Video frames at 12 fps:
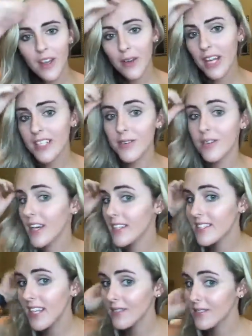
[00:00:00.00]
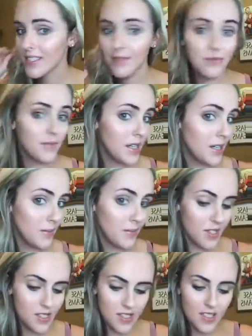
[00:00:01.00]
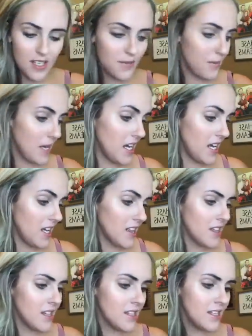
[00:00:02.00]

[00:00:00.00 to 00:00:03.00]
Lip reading: Okay, so next, that was the Sunbathe